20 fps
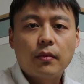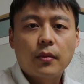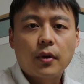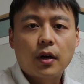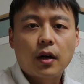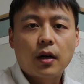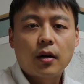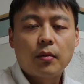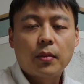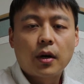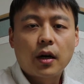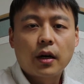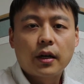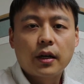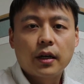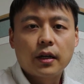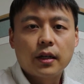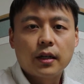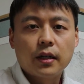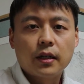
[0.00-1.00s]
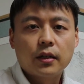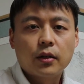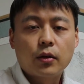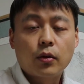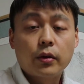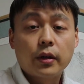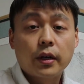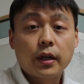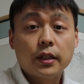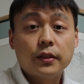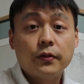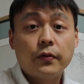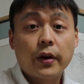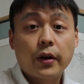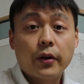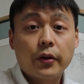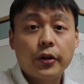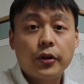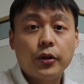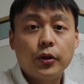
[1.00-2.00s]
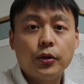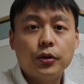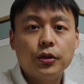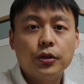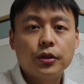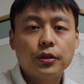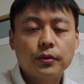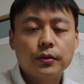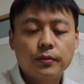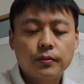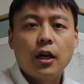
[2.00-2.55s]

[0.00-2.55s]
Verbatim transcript: uh, market in Korea is very huge.